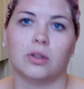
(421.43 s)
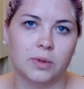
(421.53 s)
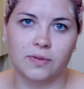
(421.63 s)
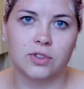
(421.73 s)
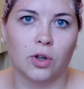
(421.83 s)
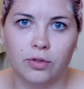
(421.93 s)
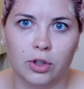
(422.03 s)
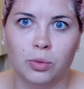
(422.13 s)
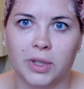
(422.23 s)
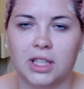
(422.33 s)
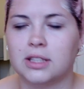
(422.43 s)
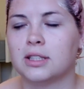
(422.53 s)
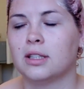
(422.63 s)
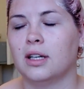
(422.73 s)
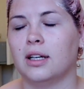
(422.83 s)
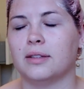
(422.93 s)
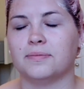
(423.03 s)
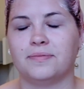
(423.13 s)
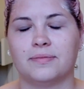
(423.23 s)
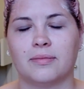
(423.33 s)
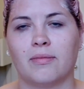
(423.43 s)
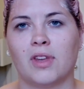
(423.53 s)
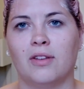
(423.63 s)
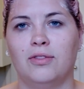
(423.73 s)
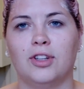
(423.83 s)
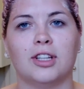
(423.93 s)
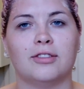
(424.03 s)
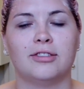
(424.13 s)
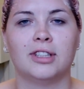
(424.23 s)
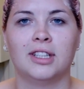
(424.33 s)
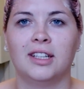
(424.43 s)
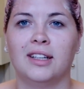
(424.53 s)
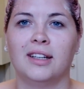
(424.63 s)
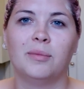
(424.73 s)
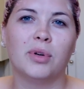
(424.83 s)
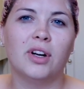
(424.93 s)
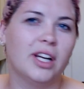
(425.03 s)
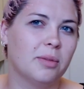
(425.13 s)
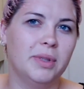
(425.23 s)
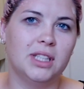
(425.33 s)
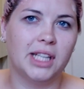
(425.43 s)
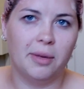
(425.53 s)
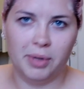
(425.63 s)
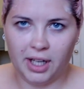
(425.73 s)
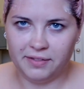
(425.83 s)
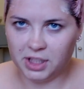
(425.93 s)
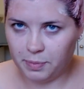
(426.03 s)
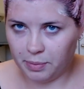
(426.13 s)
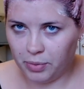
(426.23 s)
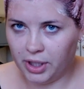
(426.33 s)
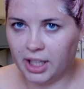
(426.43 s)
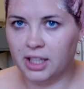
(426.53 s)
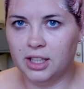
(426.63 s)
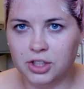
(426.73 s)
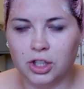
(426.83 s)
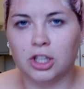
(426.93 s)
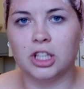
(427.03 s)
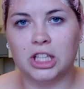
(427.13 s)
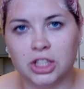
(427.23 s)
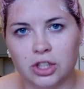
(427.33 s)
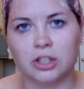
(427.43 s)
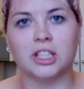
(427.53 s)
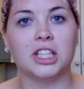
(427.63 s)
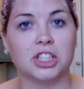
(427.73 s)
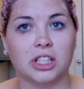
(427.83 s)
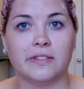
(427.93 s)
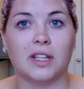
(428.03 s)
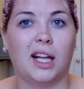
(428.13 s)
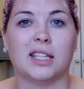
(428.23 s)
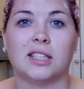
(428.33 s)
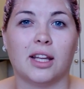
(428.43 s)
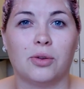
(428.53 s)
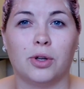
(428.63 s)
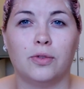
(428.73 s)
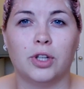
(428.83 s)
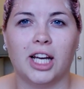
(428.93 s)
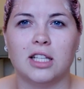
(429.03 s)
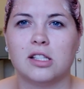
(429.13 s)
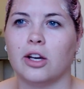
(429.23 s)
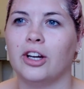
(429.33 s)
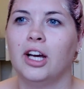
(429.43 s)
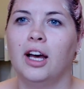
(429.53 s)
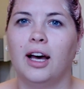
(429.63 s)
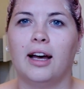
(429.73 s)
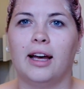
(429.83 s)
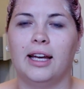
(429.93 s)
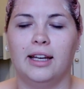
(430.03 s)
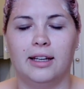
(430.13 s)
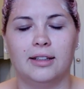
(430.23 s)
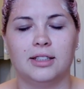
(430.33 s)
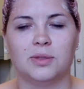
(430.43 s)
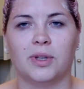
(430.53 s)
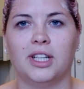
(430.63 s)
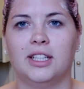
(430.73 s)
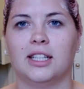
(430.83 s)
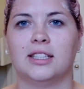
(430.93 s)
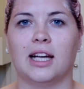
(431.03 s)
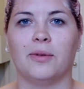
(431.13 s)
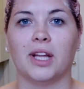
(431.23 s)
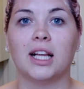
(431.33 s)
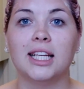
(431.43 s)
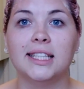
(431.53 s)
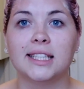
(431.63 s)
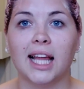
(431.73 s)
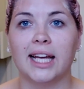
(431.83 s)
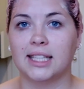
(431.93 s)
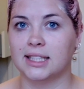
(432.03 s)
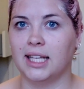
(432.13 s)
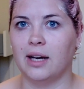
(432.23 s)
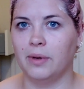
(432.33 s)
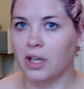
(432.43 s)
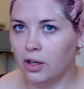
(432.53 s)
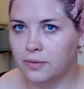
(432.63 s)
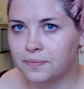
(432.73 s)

it was so voluminous, full of product buildup, and I've just been putting conditioner on conditioner on conditioner for the last like 3 or 4 days, so I just wanted to start with a clean slate to see how we go.